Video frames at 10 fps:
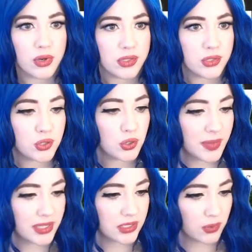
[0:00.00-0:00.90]
Zoom
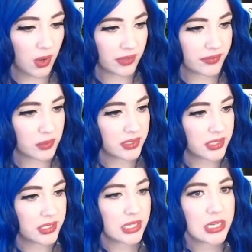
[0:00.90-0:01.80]
in so all of you can
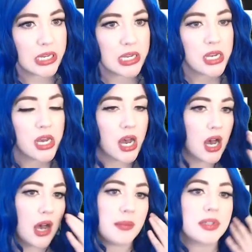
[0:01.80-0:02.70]
see.
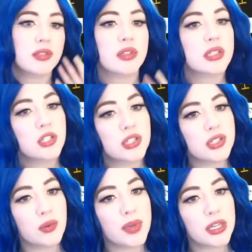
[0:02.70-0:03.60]
So this is just
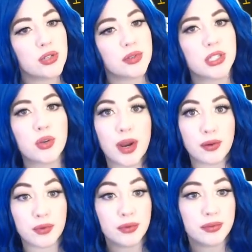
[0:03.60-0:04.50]
so we can do a square
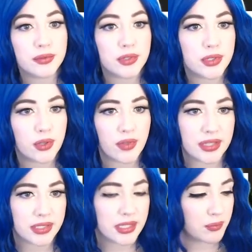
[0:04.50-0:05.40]
root. So
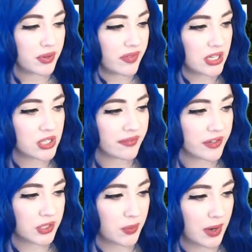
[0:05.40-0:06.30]
that's the abbreviation for
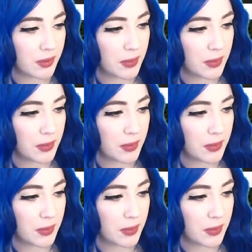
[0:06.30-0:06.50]
square root.